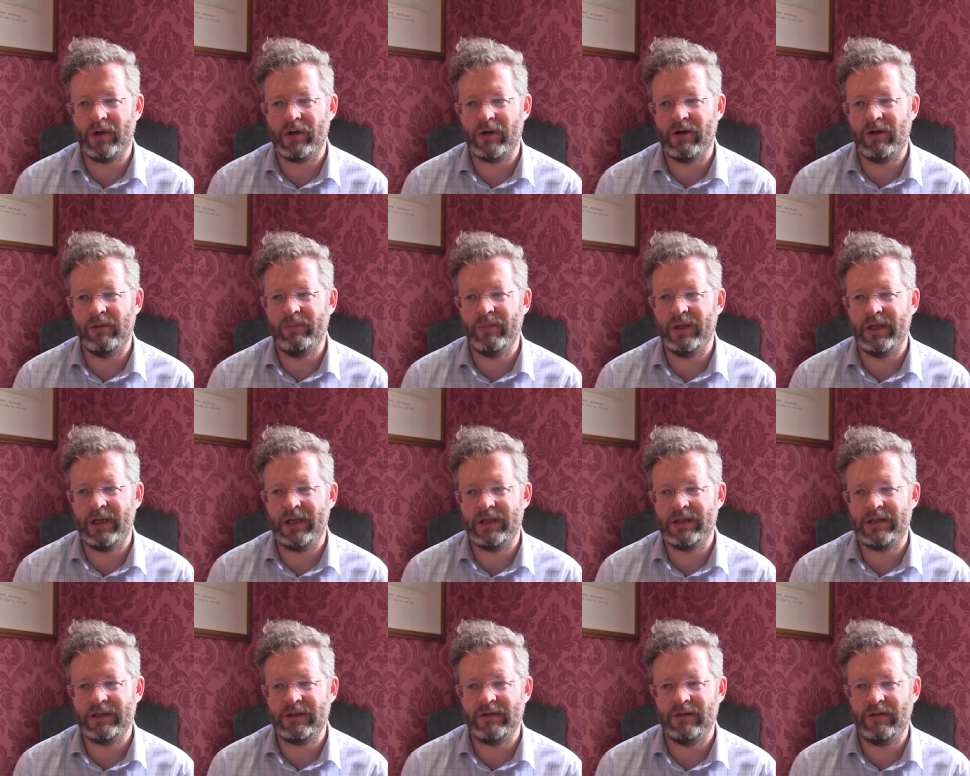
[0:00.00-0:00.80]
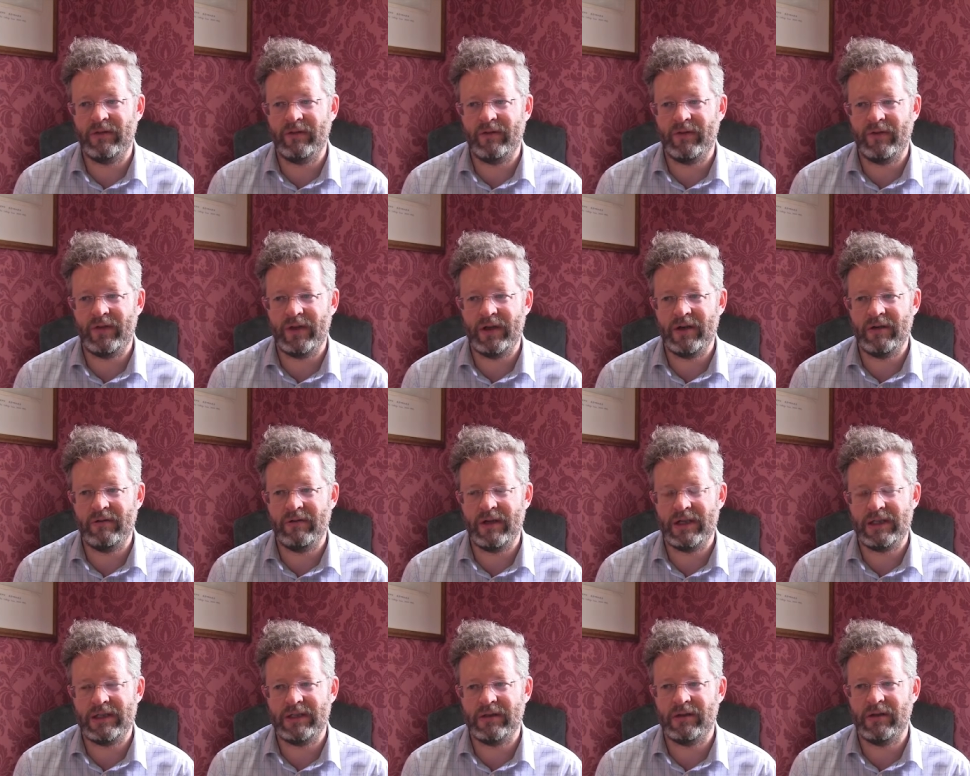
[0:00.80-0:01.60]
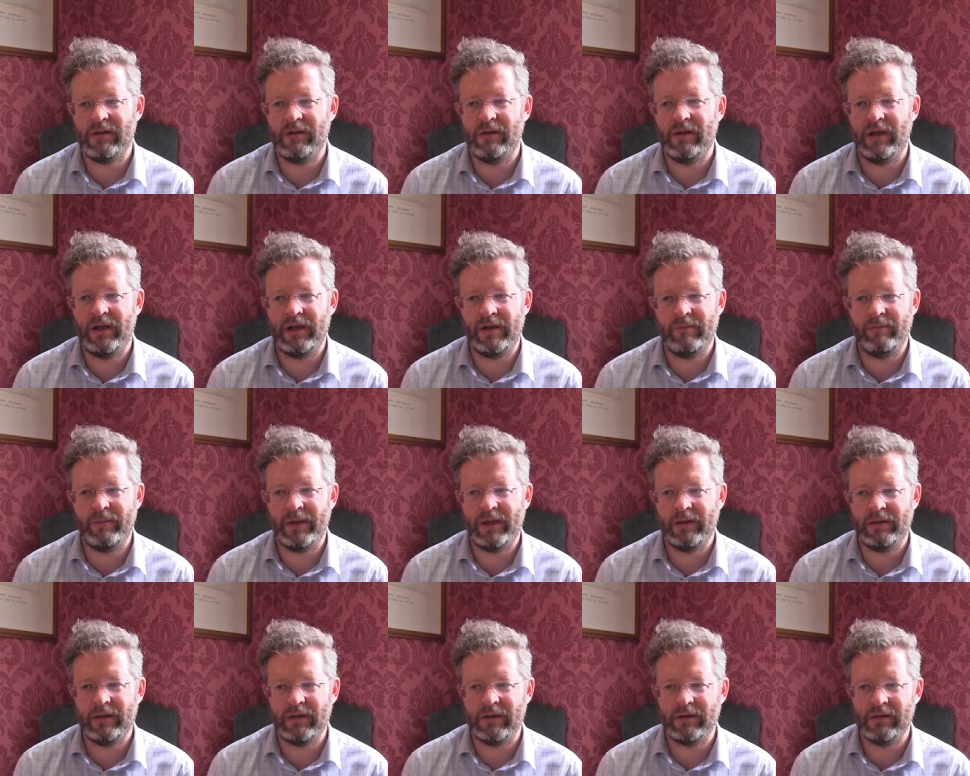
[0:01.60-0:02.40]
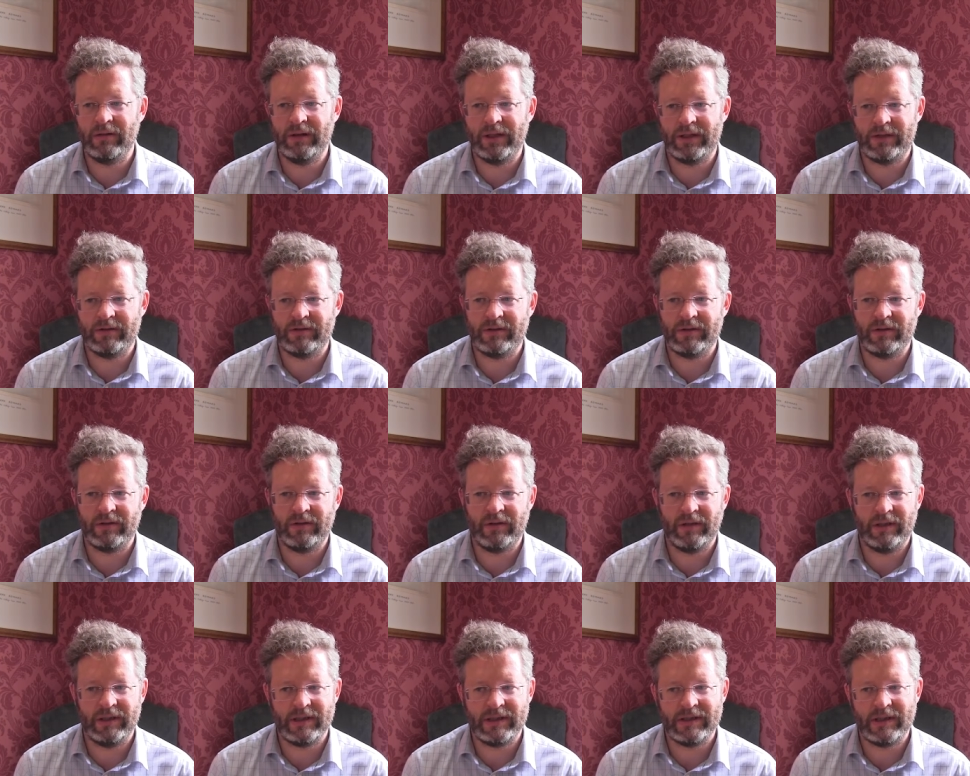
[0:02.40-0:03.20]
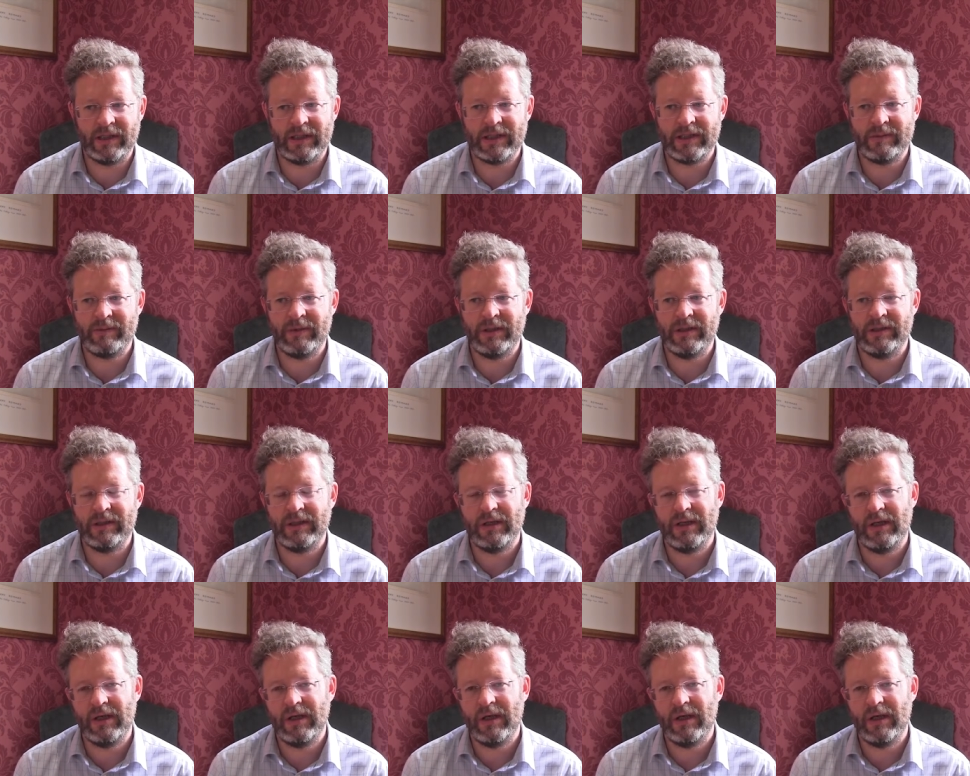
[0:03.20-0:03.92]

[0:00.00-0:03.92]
a combination of theoretical and empirical literature on assessment,